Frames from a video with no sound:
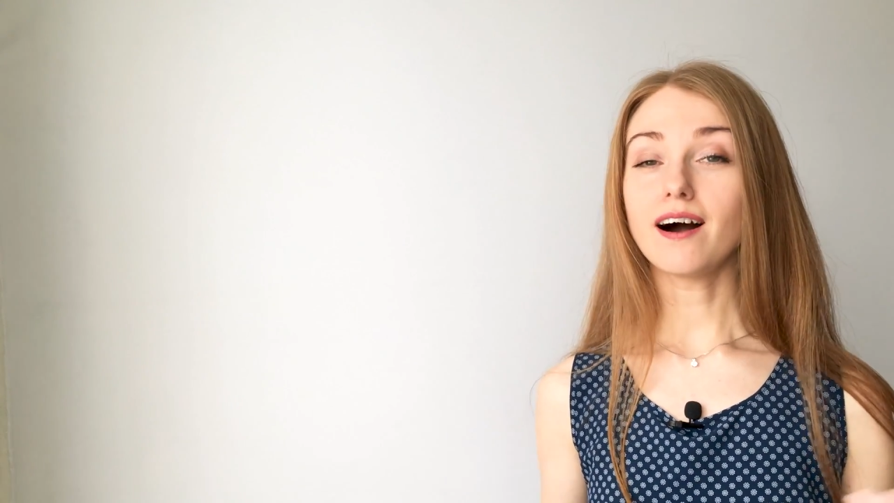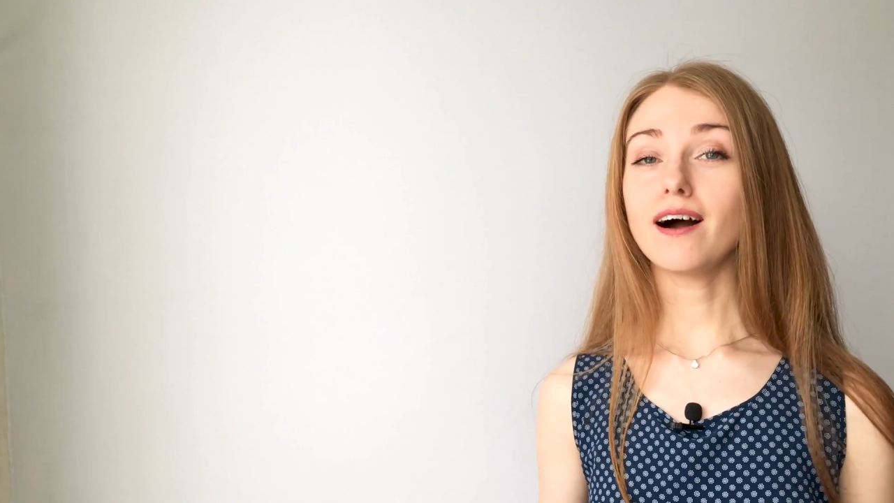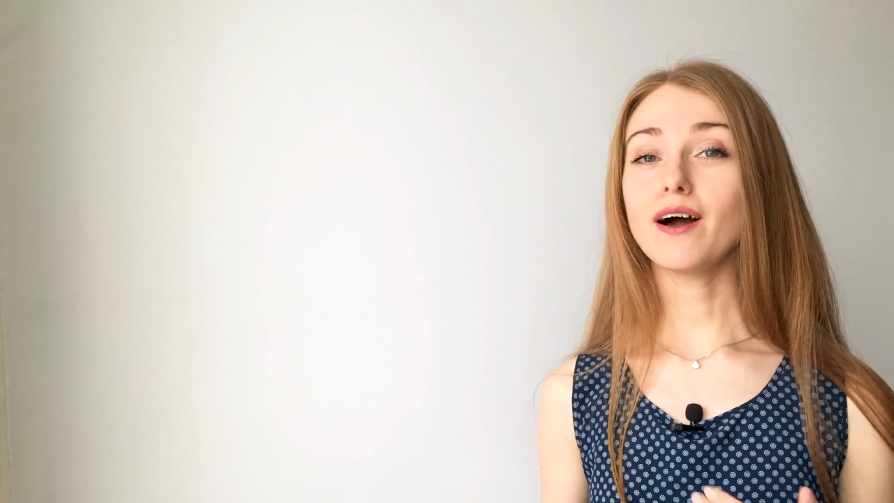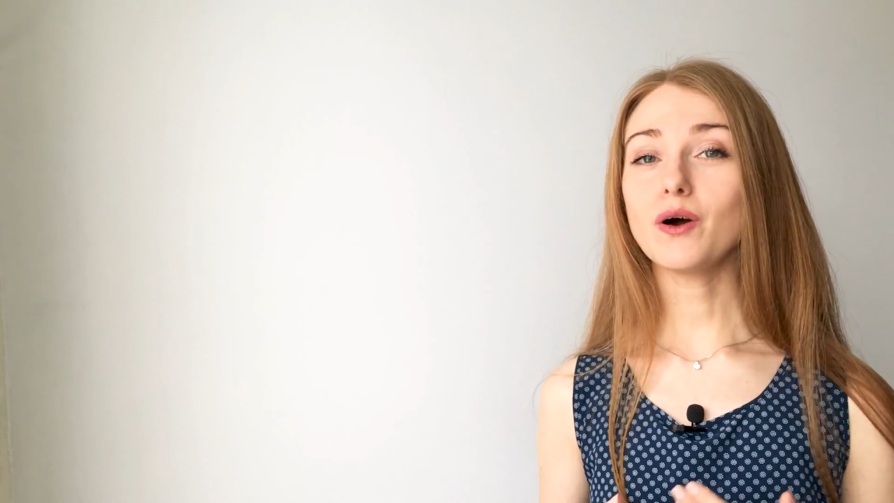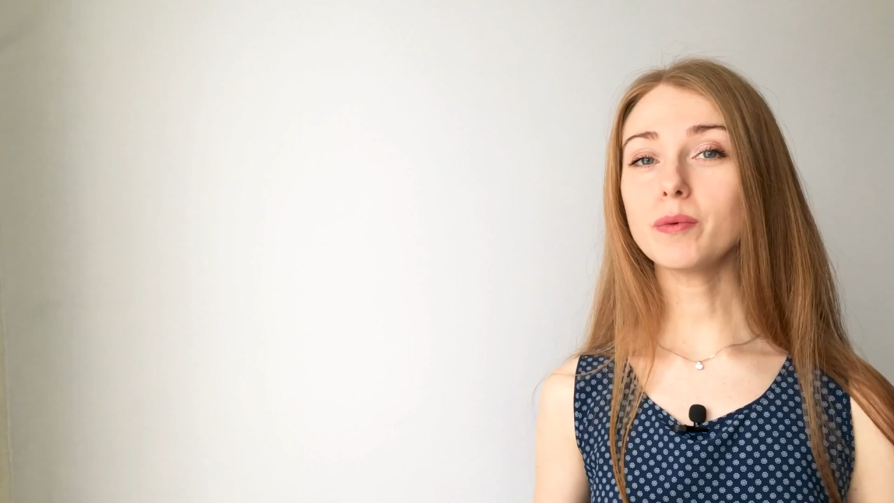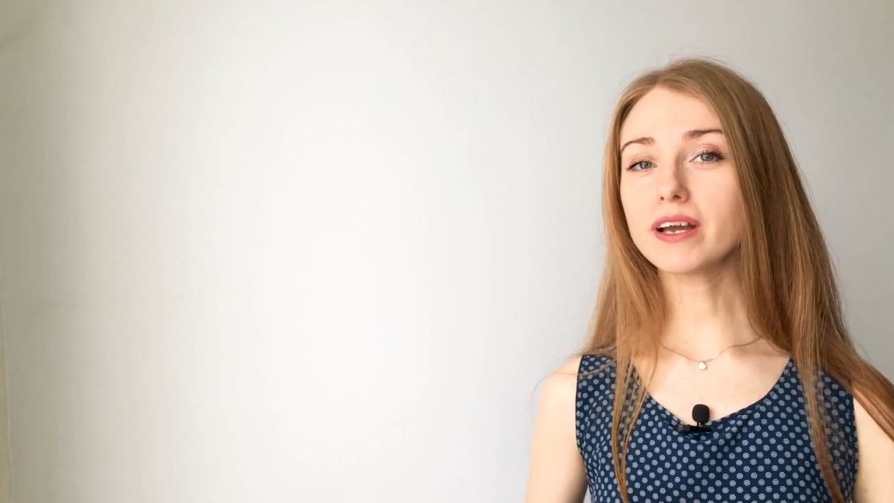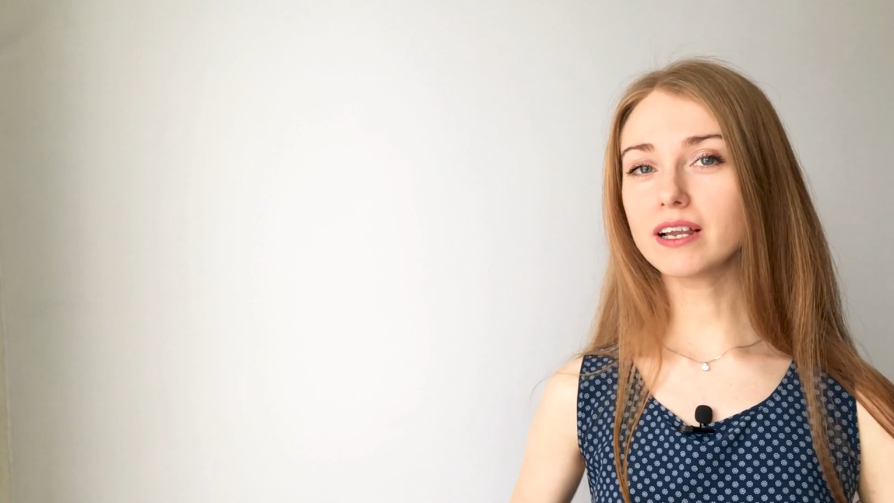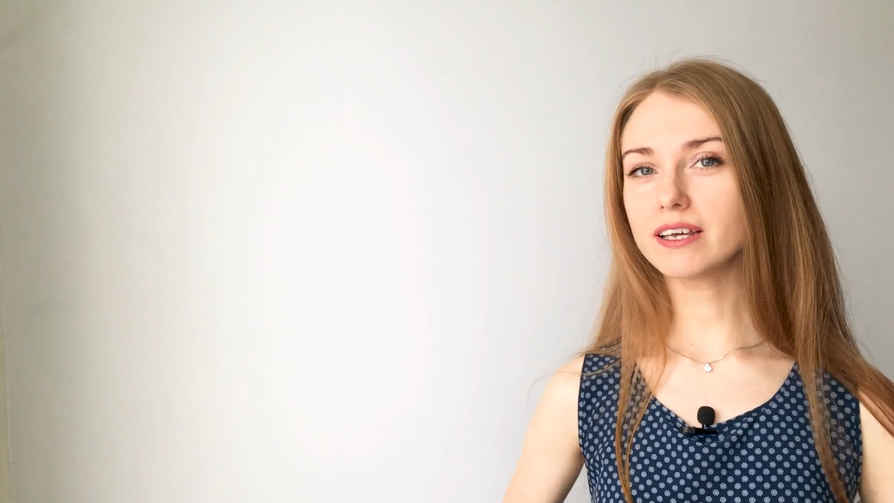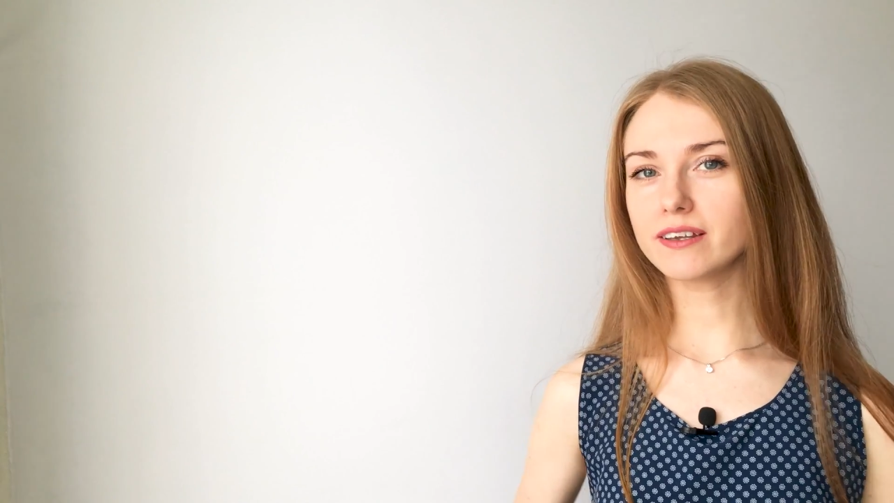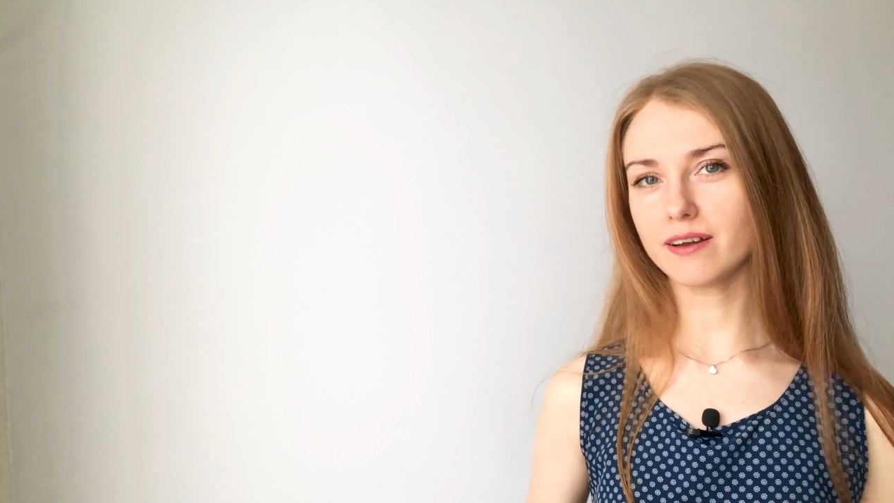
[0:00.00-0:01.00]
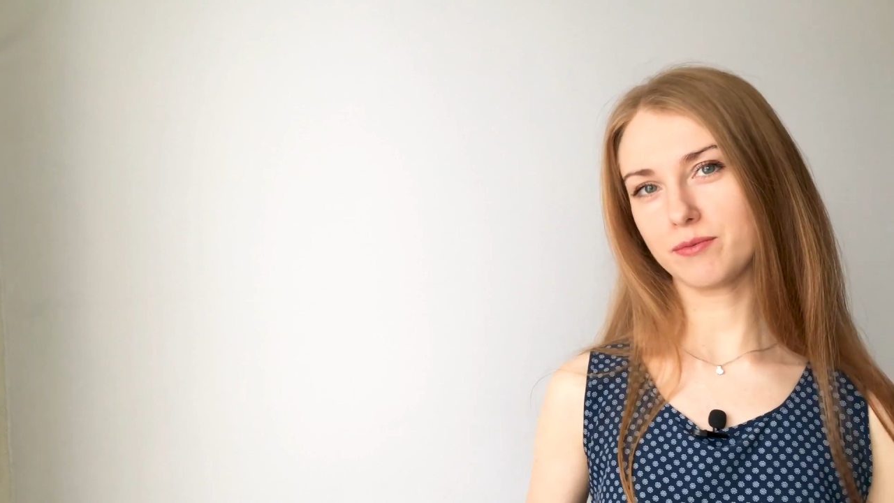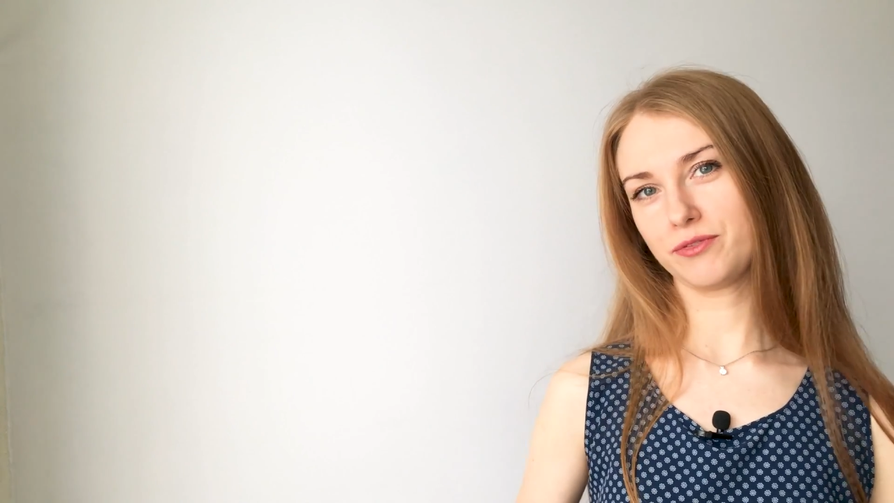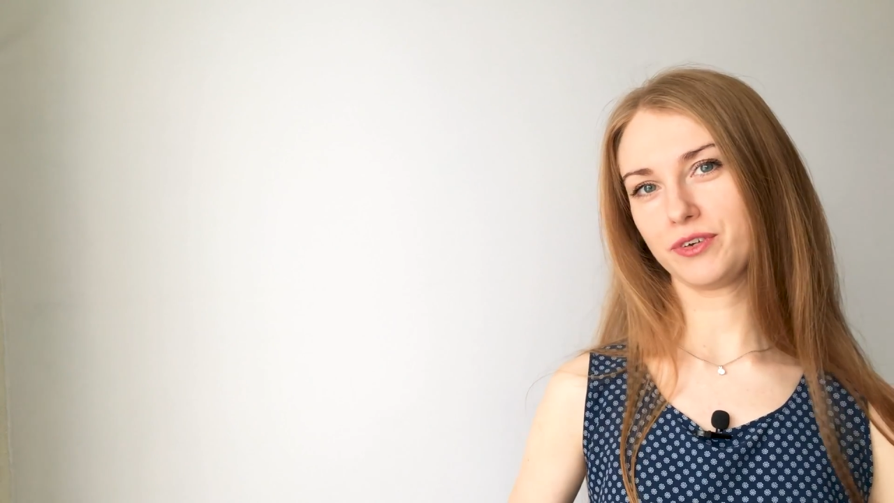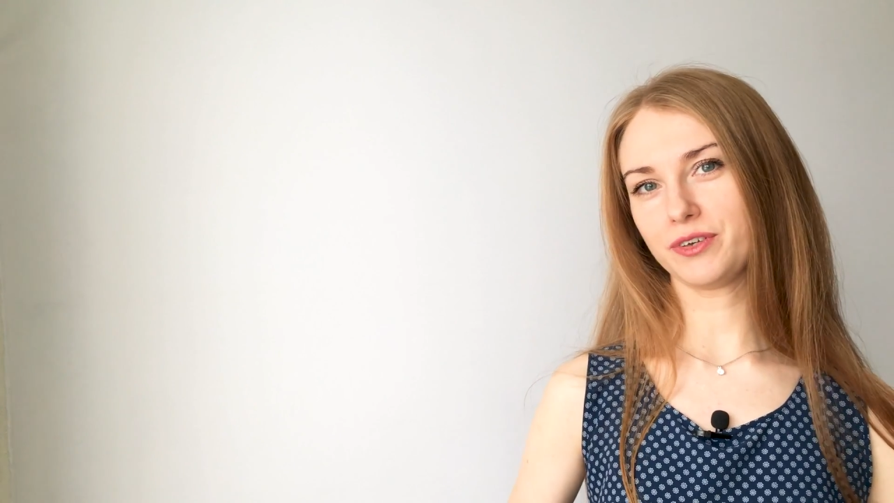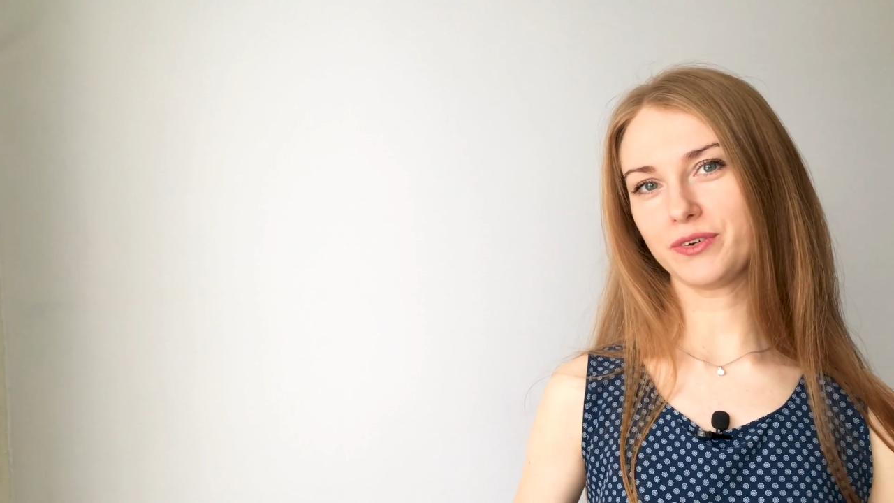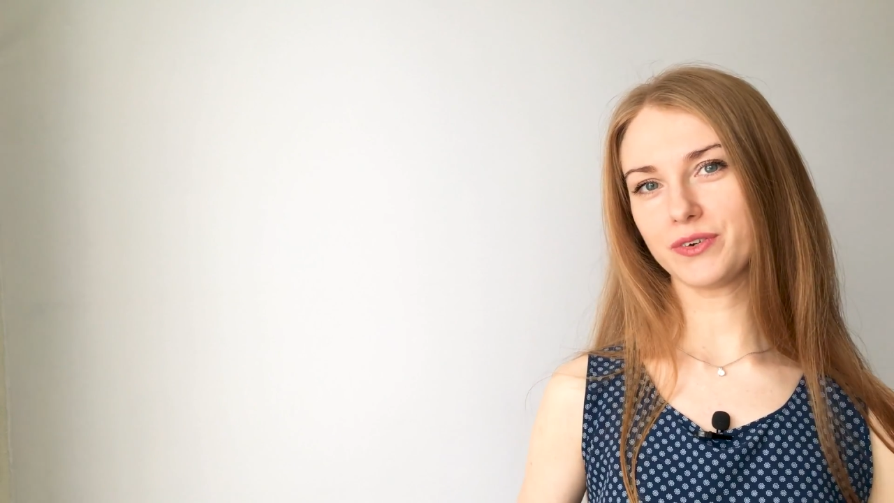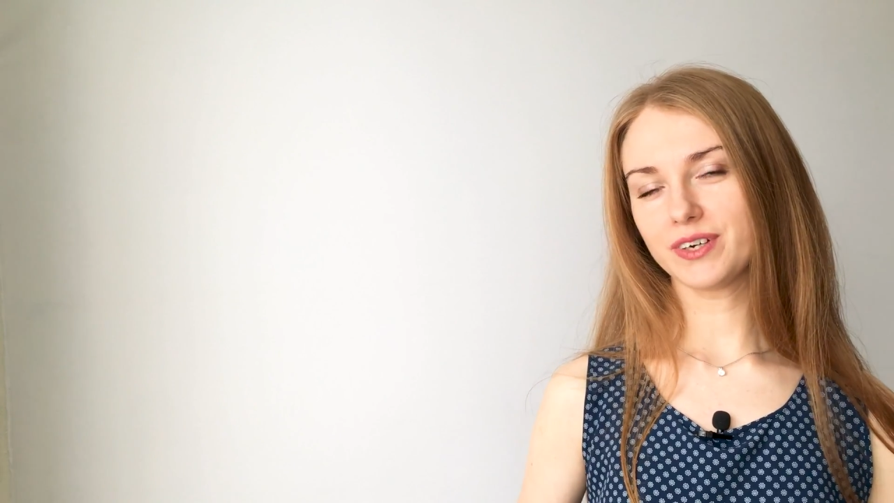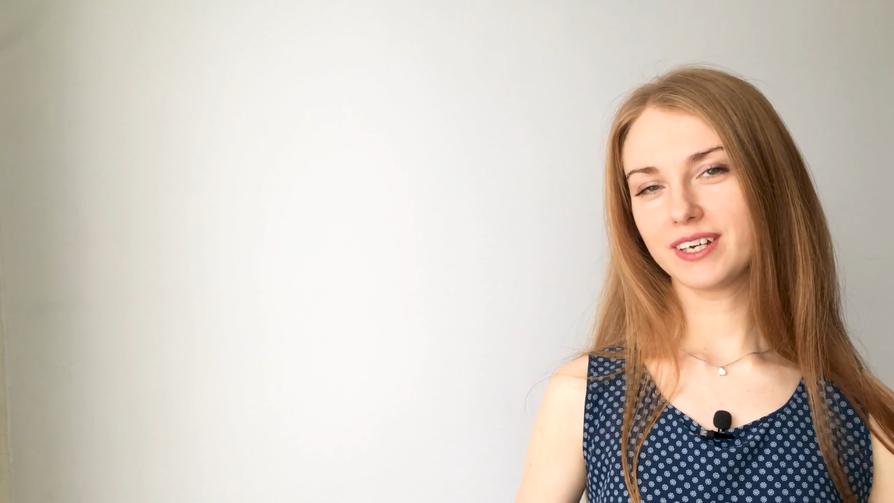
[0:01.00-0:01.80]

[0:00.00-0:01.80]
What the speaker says: I hope I cleared it up for you.